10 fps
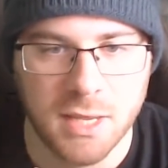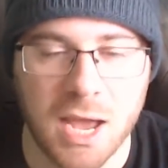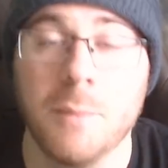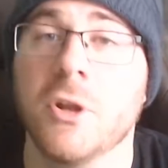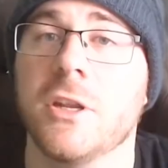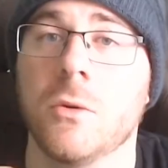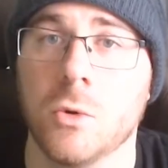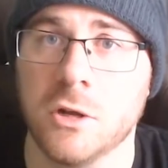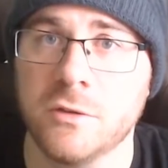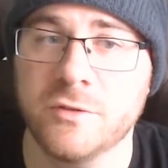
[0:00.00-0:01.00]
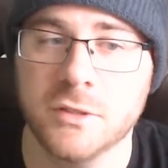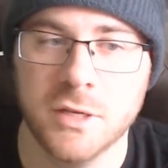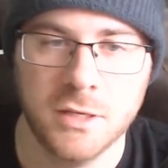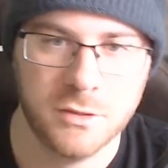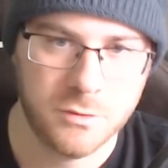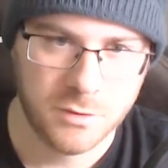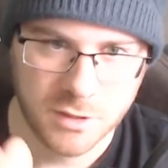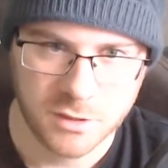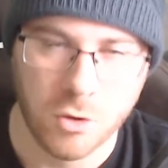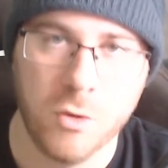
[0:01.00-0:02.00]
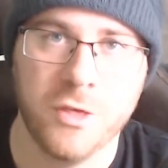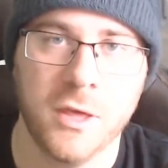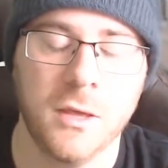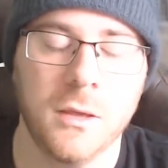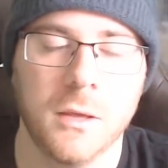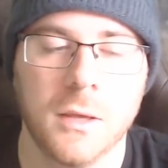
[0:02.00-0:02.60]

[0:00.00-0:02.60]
I'm not involved into this whole thing.